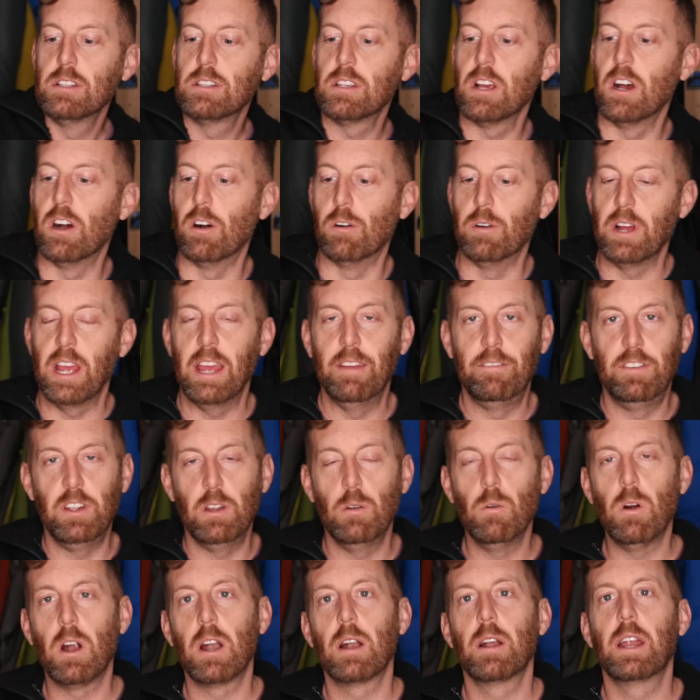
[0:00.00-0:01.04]
So if
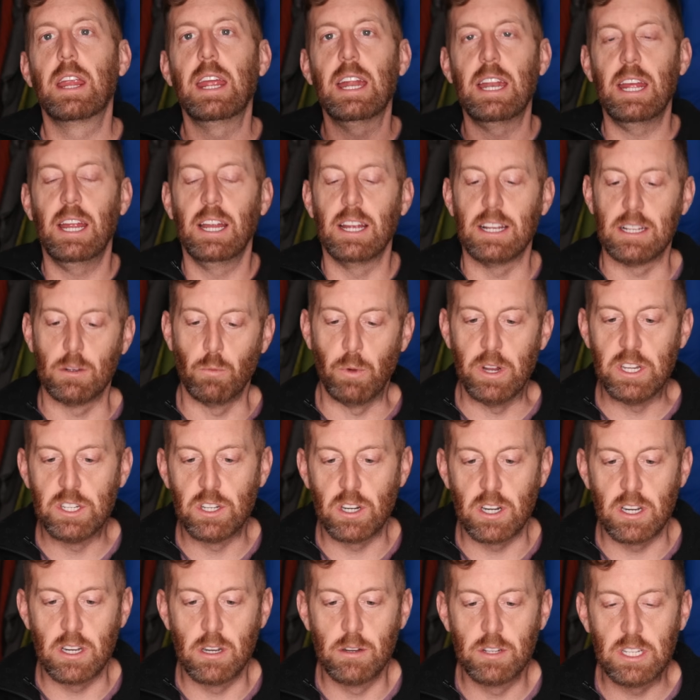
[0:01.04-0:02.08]
you are getting a
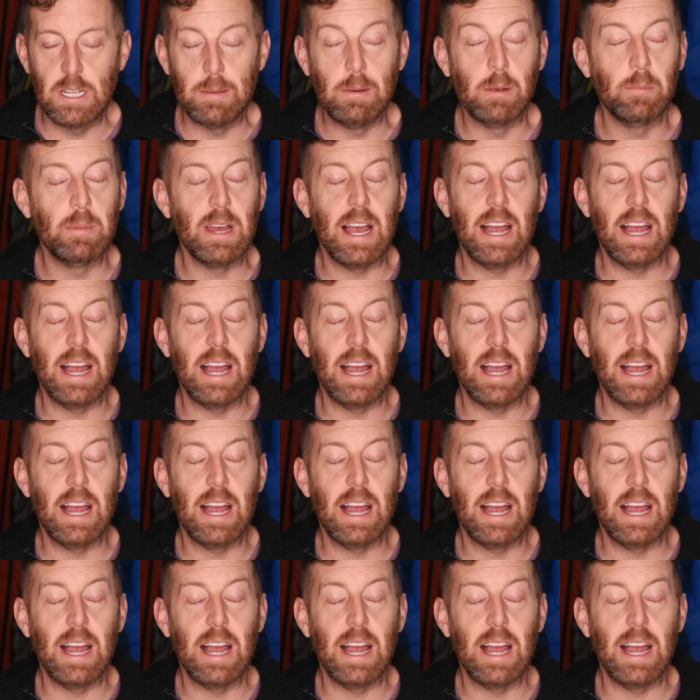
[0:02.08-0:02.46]
winter sleeping